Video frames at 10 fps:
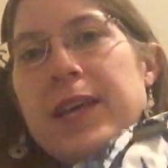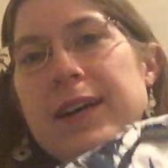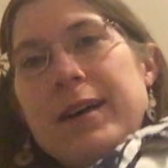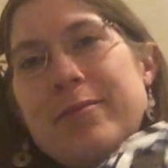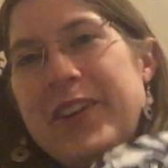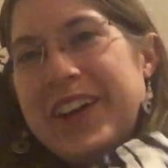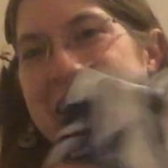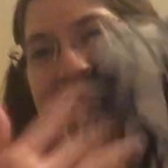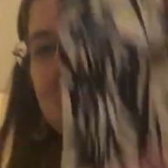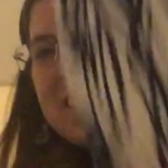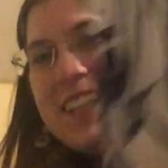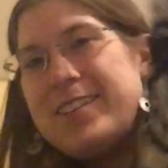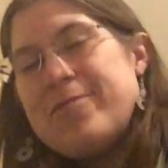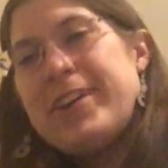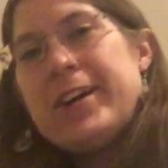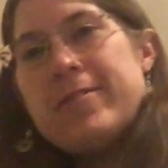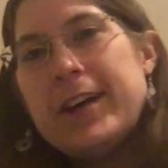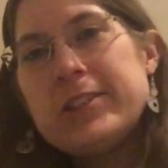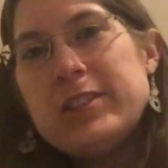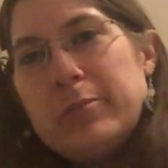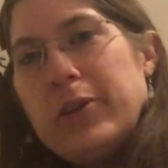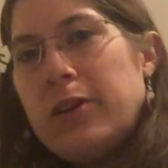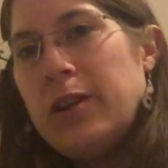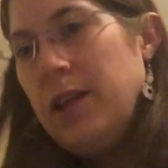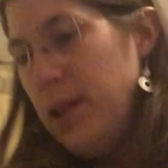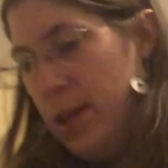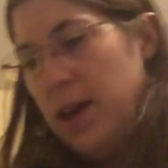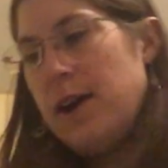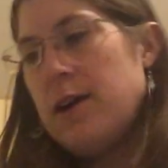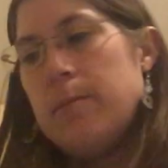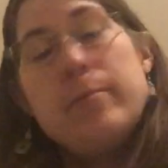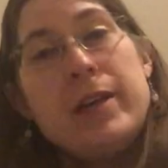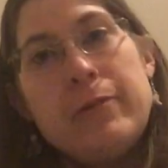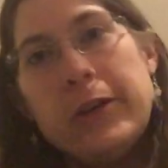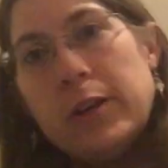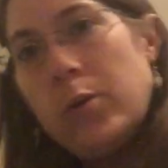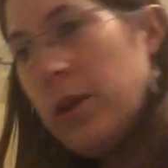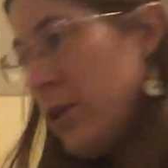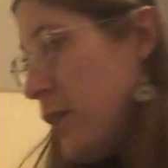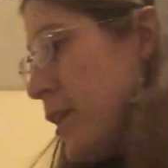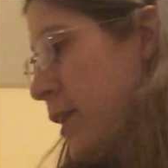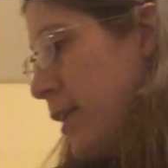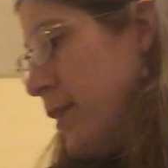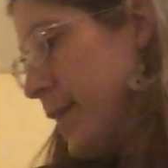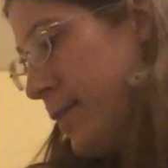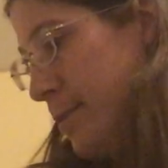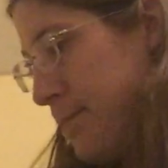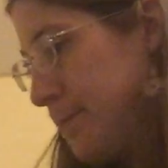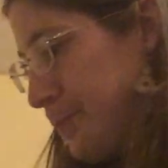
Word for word: Um, very cute, very fashionable, um, and a very good quality Canadian item.